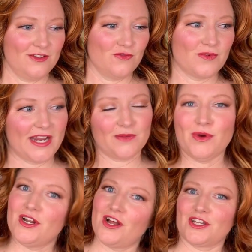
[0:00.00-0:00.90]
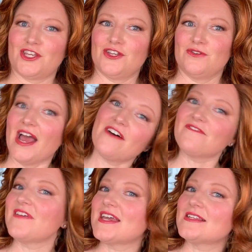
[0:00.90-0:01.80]
ready to put on a cute
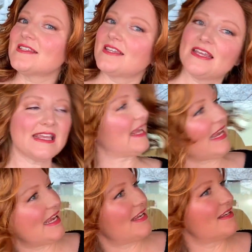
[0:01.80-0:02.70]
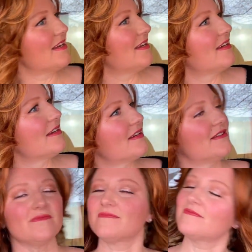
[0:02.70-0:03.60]
outfit and
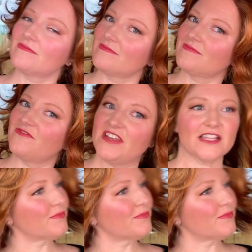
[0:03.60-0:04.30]
feeling